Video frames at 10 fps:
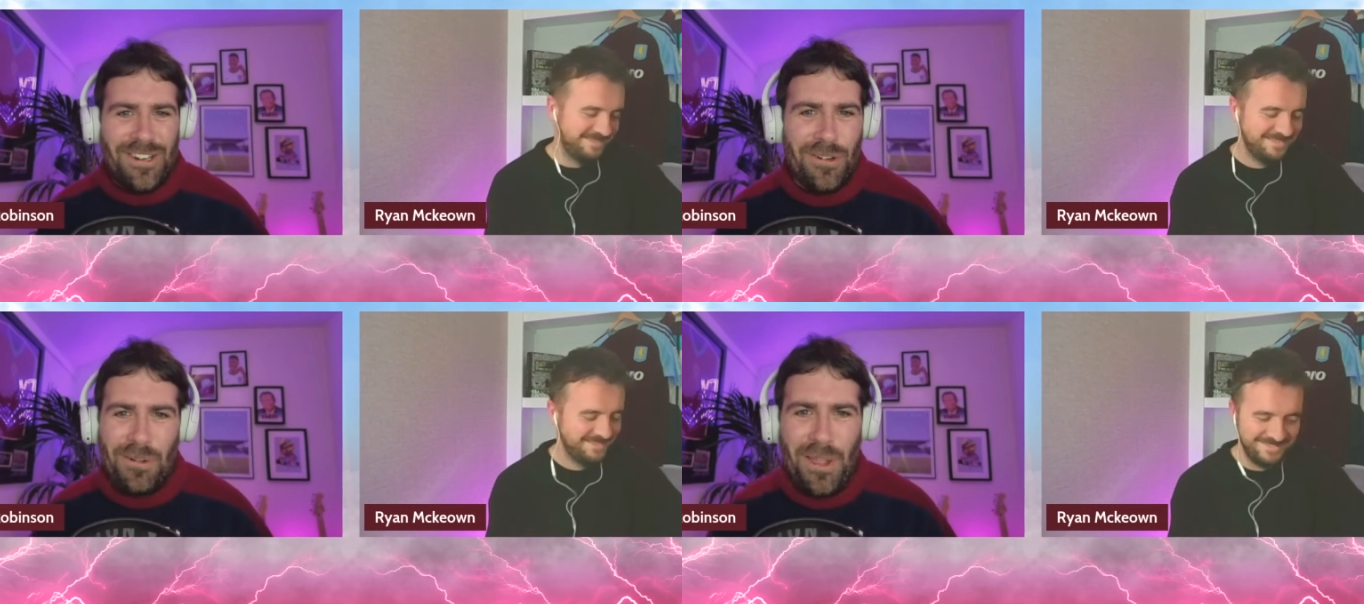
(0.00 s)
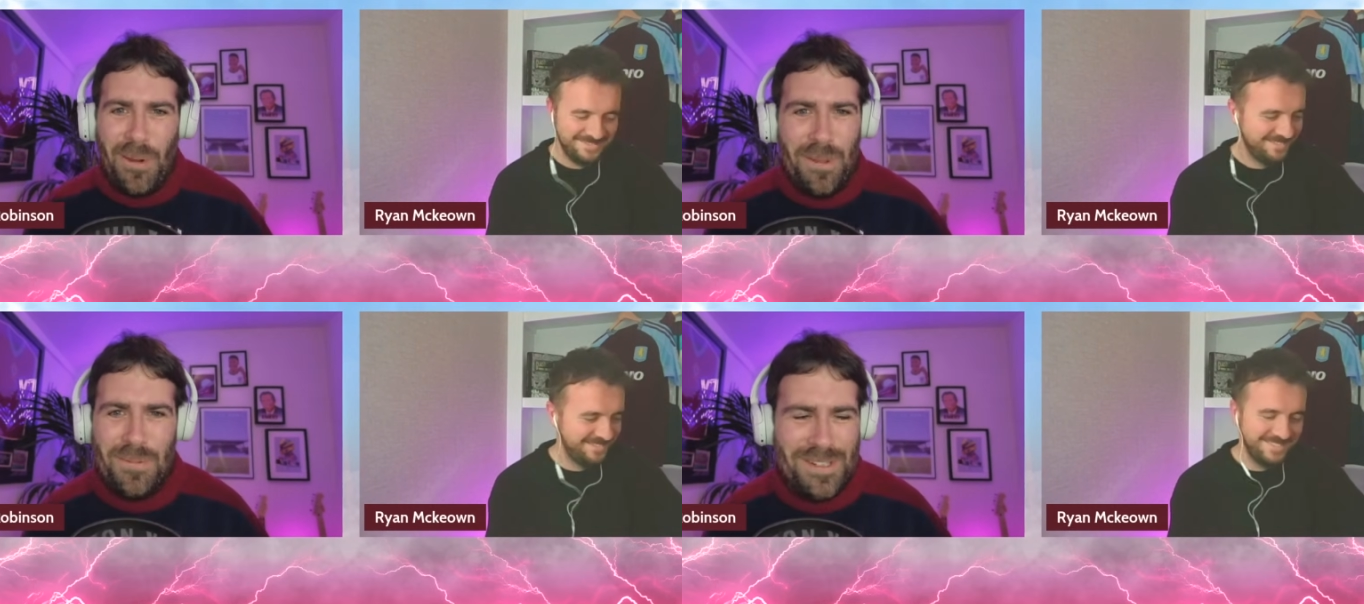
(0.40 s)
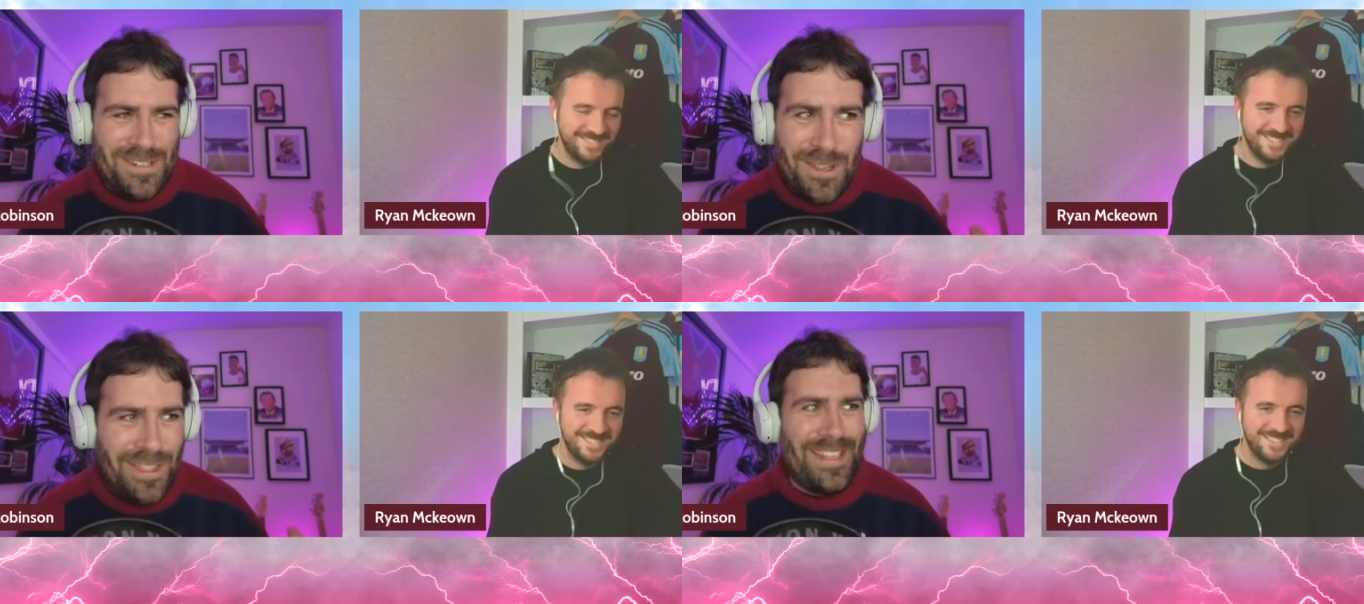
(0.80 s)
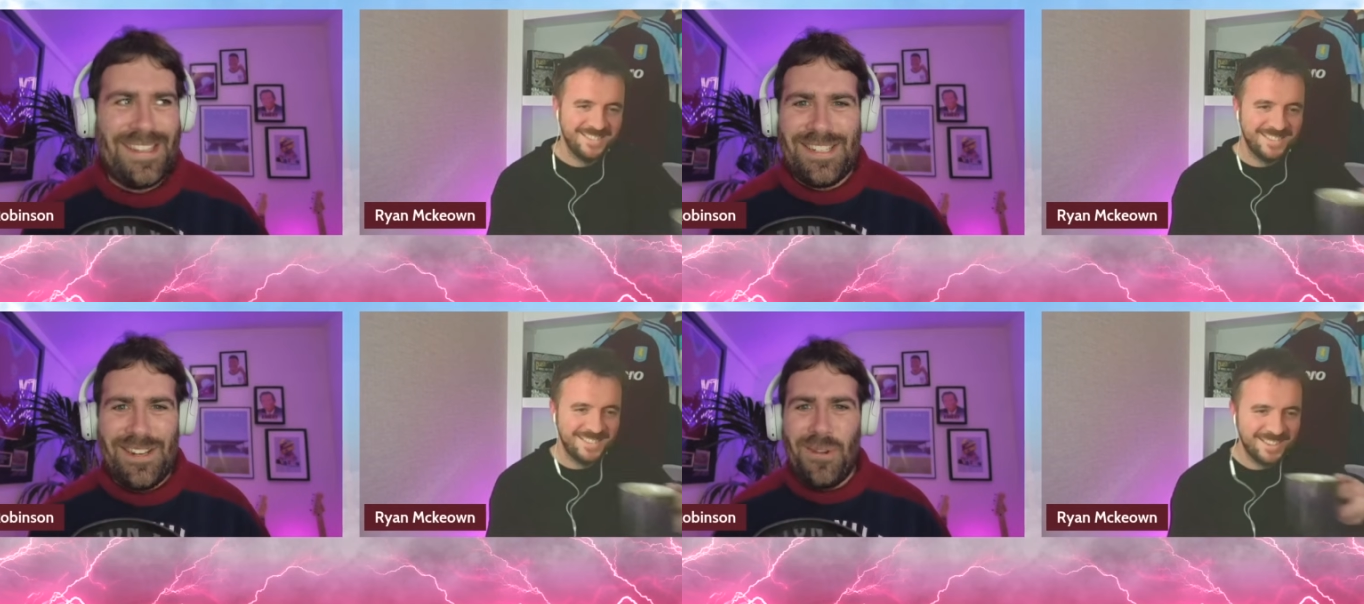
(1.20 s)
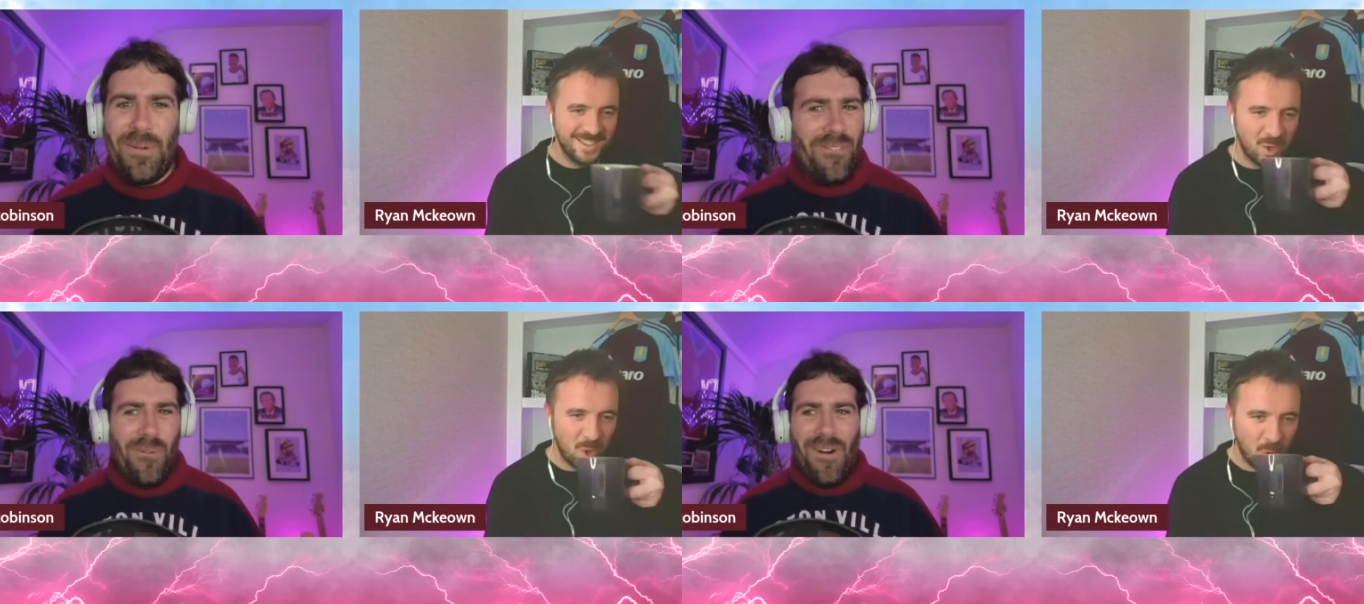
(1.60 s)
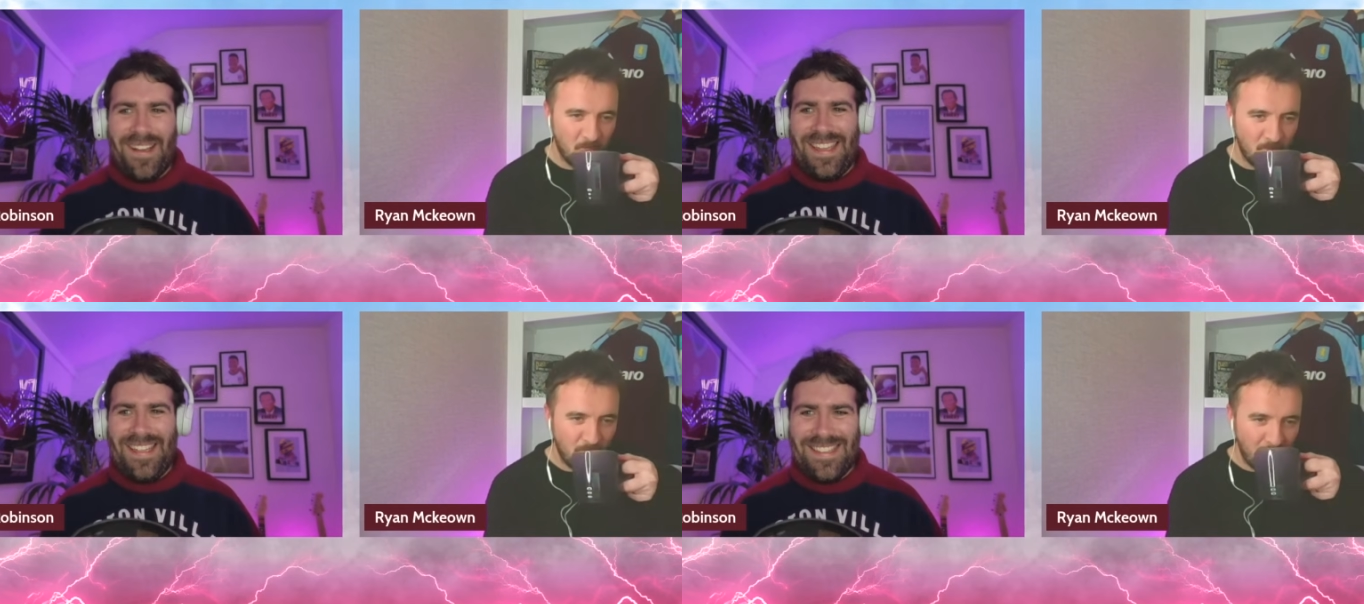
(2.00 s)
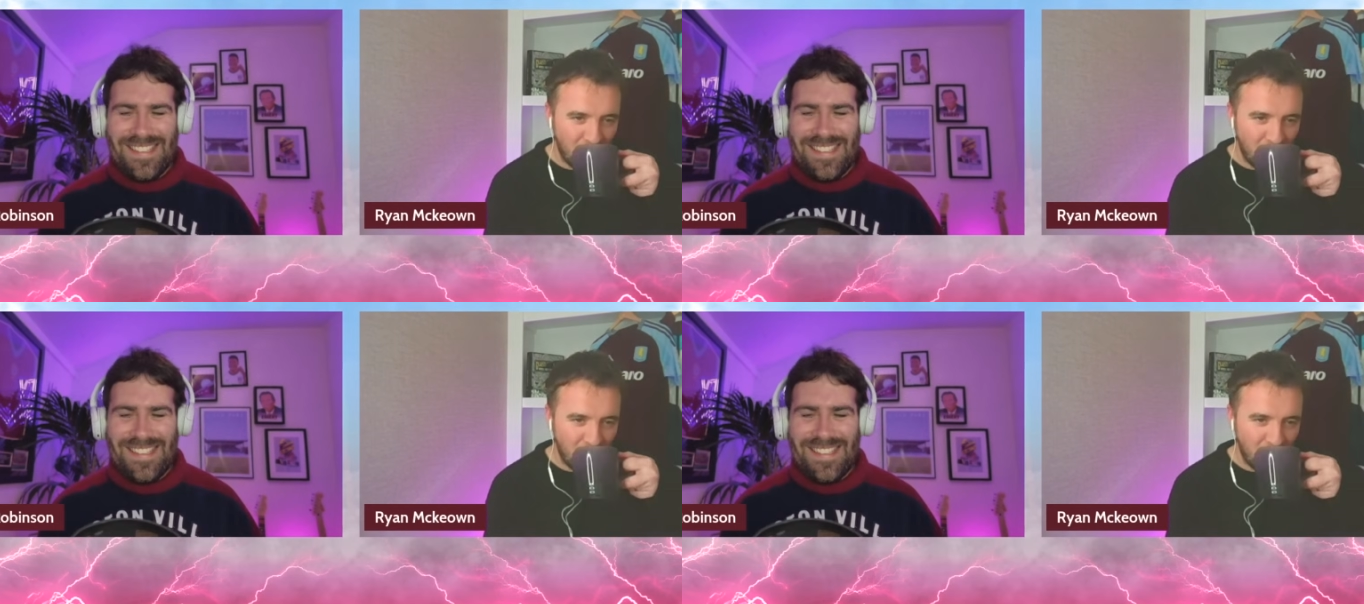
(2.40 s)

Speaker 1: although it was nothing to do with Watkins.